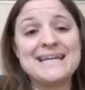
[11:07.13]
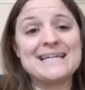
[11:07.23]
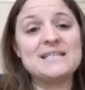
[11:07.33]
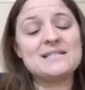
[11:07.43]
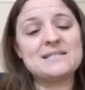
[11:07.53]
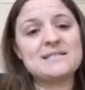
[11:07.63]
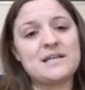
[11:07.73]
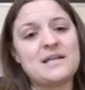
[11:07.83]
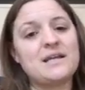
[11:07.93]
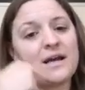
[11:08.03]
in this
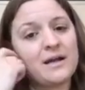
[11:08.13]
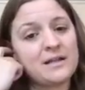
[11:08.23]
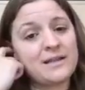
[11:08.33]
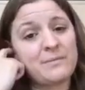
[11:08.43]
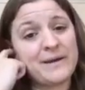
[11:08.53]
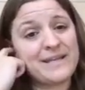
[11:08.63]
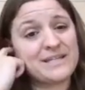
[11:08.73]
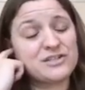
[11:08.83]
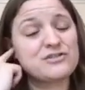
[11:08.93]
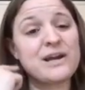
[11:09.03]
study led by
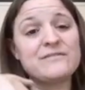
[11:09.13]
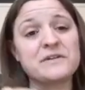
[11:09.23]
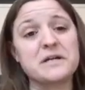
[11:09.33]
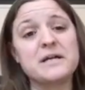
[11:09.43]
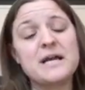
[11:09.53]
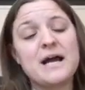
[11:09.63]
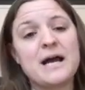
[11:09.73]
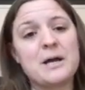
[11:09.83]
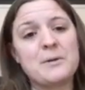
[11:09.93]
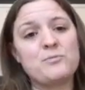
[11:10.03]
Ian Driver,
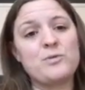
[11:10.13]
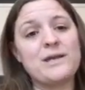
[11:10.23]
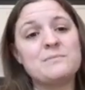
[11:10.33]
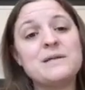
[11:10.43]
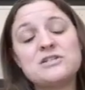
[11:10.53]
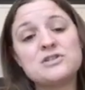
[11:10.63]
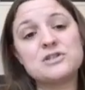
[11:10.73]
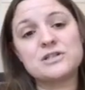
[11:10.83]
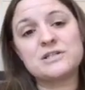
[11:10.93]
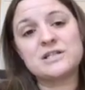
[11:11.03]
we
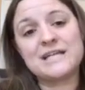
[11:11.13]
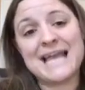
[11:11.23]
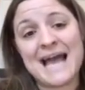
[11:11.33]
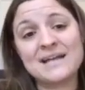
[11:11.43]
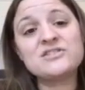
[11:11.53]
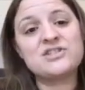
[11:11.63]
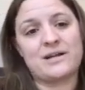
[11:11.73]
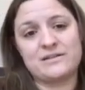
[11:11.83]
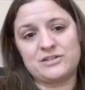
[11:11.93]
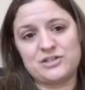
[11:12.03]
administered gas
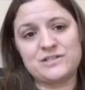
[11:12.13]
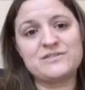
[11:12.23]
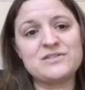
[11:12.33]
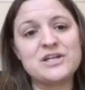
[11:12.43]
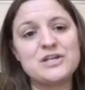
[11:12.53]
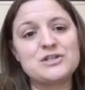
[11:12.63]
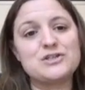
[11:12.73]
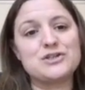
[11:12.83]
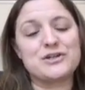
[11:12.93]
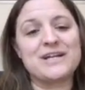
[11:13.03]
challenges
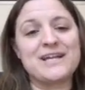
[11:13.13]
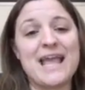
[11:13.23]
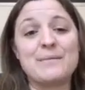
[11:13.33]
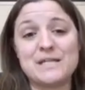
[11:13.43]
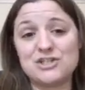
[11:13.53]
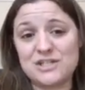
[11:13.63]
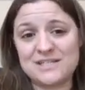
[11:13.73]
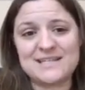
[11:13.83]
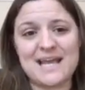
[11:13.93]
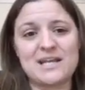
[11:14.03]
during MEG
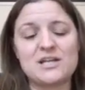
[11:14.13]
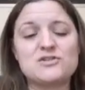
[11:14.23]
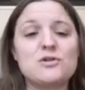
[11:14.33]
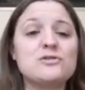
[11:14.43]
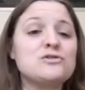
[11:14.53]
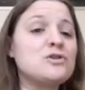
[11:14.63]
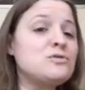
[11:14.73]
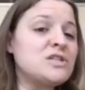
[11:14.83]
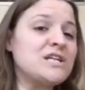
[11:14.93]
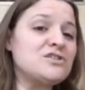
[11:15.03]
scanning. So there's no
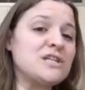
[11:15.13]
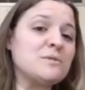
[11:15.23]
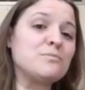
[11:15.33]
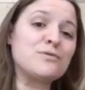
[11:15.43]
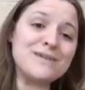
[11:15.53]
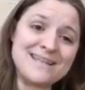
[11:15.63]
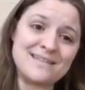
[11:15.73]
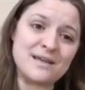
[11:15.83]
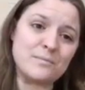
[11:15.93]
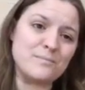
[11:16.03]
changing in
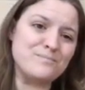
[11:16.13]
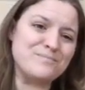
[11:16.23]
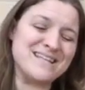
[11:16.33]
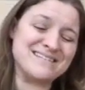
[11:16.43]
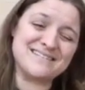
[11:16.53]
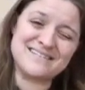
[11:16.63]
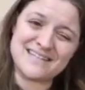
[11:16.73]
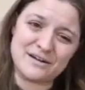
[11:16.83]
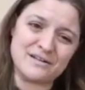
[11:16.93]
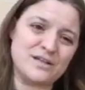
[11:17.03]
breathing
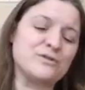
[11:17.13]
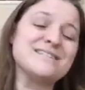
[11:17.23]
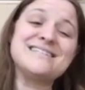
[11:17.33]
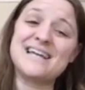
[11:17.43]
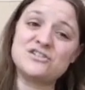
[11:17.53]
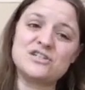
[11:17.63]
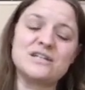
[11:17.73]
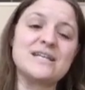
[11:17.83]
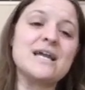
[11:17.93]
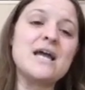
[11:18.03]
necessarily or
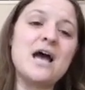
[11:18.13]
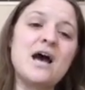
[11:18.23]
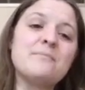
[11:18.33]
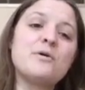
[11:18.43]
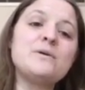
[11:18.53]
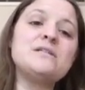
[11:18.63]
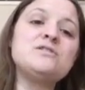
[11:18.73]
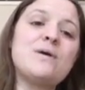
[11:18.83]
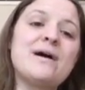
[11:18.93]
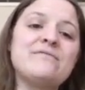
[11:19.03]
intentionally, but we
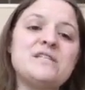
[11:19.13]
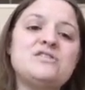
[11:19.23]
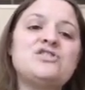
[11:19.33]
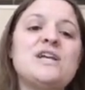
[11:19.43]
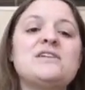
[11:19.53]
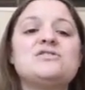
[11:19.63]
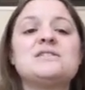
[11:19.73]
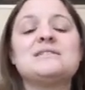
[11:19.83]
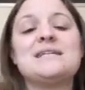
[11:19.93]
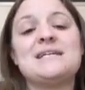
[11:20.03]
do have these
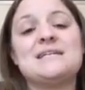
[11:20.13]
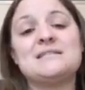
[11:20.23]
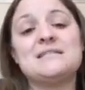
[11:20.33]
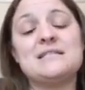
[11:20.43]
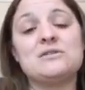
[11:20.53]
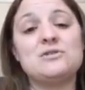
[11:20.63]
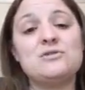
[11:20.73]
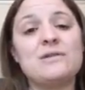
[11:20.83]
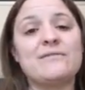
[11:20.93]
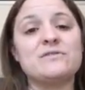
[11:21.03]
changes in
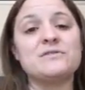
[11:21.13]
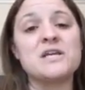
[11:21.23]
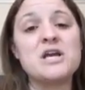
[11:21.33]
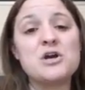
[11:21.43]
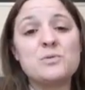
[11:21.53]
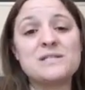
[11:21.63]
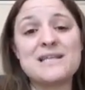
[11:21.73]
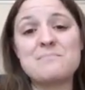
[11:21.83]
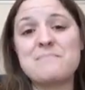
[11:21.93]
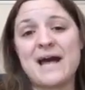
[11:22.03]
CO2 levels, which
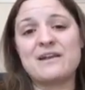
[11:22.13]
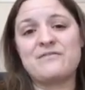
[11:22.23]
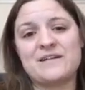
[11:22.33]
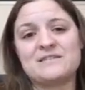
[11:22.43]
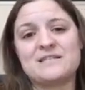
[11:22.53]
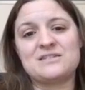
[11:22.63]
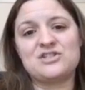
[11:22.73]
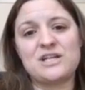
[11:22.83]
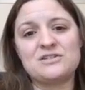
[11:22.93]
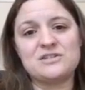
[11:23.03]
then manifest as
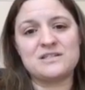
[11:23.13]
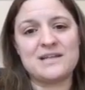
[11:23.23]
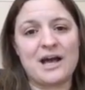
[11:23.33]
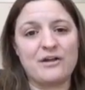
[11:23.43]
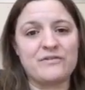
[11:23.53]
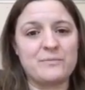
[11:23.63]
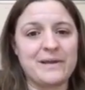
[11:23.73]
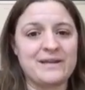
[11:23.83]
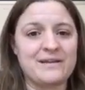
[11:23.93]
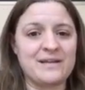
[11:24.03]
changes in alpha,
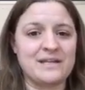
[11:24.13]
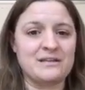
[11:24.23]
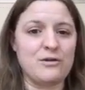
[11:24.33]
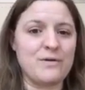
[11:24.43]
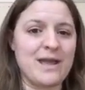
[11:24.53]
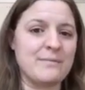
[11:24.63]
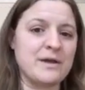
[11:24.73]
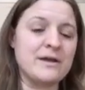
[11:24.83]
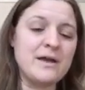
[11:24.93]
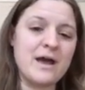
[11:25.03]
beta, and low
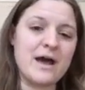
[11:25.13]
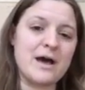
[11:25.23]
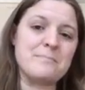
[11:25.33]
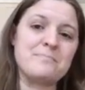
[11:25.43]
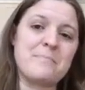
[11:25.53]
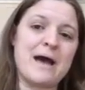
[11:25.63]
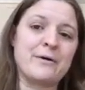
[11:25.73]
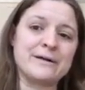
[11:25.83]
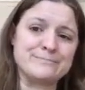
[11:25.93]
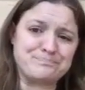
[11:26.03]
gamma
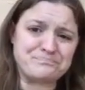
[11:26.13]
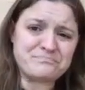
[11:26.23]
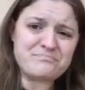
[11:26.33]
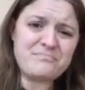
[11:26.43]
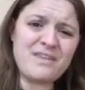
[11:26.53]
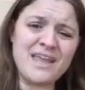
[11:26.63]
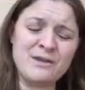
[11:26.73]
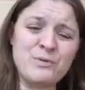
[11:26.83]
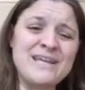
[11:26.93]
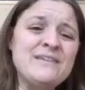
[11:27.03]
power.
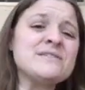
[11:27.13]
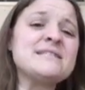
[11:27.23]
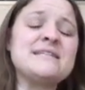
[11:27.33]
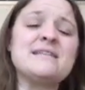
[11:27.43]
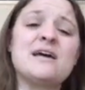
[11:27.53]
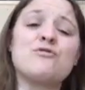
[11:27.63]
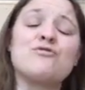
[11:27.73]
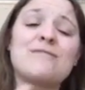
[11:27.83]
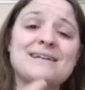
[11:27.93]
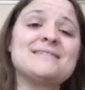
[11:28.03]
And we even see that
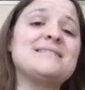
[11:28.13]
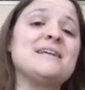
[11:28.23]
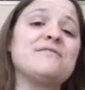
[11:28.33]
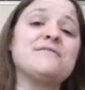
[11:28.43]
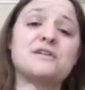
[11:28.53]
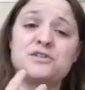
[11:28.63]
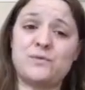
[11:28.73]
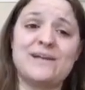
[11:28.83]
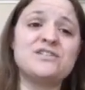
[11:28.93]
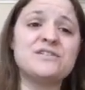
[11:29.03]
resting
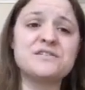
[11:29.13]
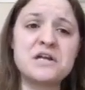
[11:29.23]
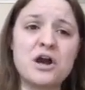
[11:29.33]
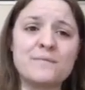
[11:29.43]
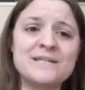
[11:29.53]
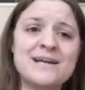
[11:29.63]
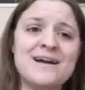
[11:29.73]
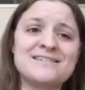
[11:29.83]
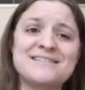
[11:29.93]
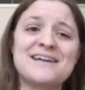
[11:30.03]
fluctuations in carbon
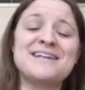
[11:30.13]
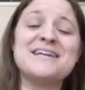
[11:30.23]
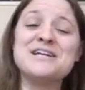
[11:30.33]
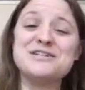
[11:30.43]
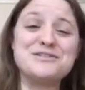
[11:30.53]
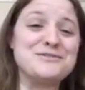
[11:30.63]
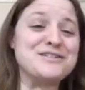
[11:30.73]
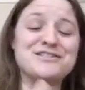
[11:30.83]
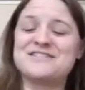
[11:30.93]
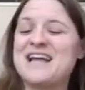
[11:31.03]
dioxide, due to
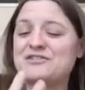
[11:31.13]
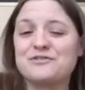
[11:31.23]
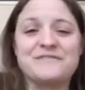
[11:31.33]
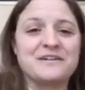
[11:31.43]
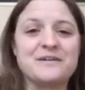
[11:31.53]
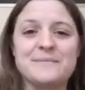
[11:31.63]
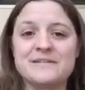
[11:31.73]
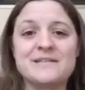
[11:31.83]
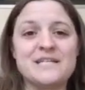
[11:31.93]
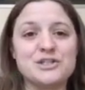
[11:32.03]
just natural
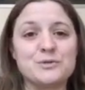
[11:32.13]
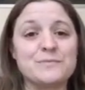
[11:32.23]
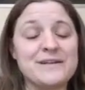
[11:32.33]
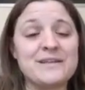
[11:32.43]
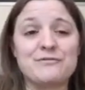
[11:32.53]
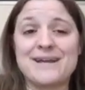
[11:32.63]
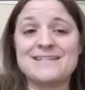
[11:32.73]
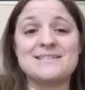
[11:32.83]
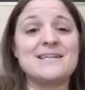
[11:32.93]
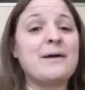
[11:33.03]
variability in your breathing rate
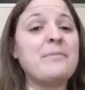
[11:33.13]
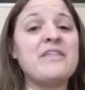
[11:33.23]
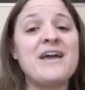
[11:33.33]
and depth,